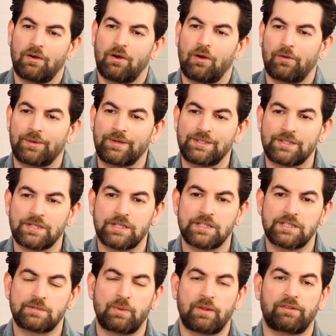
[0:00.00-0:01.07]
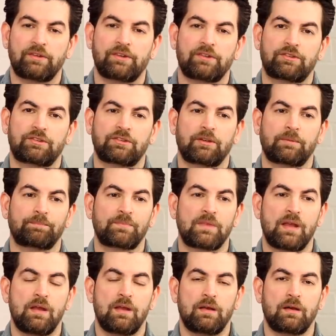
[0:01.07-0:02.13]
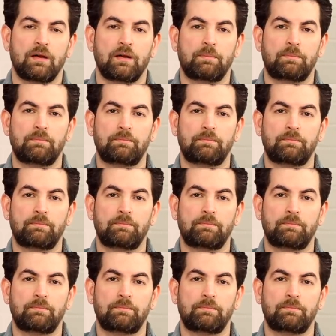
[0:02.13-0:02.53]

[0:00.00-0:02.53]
oranges, whether it's uh, uh,